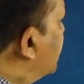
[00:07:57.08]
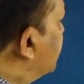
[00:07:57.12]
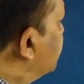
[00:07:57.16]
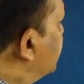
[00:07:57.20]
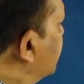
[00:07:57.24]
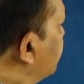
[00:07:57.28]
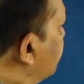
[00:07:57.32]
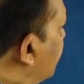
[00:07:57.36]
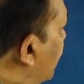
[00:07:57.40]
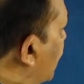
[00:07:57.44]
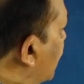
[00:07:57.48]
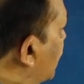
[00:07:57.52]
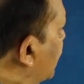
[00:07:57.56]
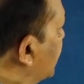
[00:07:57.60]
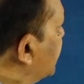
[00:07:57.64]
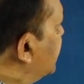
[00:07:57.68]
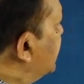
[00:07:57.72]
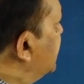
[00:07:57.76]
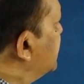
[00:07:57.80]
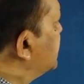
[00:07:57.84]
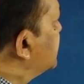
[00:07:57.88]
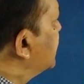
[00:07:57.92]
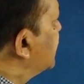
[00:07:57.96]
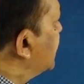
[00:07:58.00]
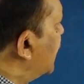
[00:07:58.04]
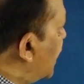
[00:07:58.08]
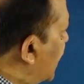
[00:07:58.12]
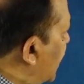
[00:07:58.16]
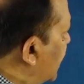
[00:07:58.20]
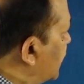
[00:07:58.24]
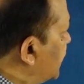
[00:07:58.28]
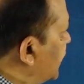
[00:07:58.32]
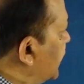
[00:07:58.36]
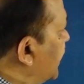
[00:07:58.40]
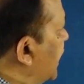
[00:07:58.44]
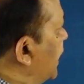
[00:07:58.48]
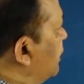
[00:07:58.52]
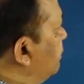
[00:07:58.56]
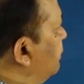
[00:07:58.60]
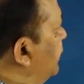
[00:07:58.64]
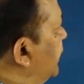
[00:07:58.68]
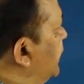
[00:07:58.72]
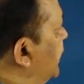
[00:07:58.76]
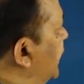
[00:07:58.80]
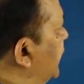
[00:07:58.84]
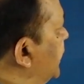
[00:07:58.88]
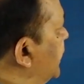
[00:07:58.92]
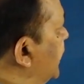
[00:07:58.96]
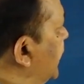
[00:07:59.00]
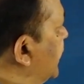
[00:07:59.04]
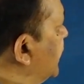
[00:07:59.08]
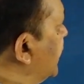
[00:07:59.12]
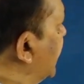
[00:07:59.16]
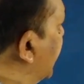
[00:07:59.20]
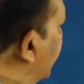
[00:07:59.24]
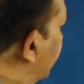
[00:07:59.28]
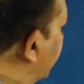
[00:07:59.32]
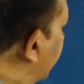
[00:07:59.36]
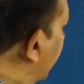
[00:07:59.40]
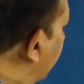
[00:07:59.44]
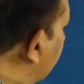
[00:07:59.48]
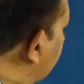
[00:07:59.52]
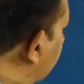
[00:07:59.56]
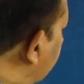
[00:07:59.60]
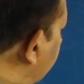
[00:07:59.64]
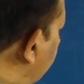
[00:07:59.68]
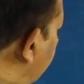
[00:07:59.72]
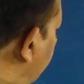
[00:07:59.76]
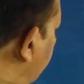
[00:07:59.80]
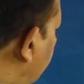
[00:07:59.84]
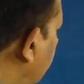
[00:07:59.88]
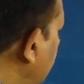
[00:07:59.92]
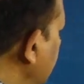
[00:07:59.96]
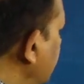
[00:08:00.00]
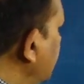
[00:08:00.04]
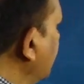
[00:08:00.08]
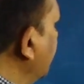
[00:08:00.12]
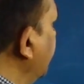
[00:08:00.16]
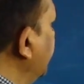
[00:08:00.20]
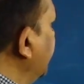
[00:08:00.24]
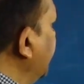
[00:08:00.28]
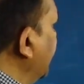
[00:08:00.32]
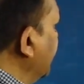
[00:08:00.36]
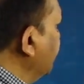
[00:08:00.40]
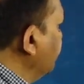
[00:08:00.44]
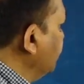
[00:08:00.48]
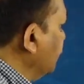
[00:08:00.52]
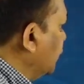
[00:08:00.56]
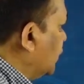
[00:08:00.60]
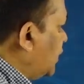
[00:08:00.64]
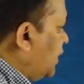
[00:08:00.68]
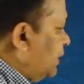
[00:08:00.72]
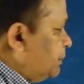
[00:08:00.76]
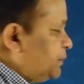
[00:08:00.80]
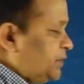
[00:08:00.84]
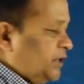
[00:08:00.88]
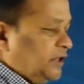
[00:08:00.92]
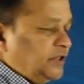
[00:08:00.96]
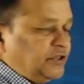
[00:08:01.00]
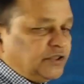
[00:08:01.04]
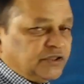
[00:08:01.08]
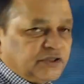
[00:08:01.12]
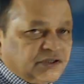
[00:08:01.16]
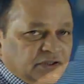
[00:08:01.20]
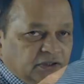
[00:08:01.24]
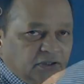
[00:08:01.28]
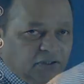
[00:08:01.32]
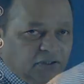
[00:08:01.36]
of the following is not an ambidentate ligand? So, he gave 4 options.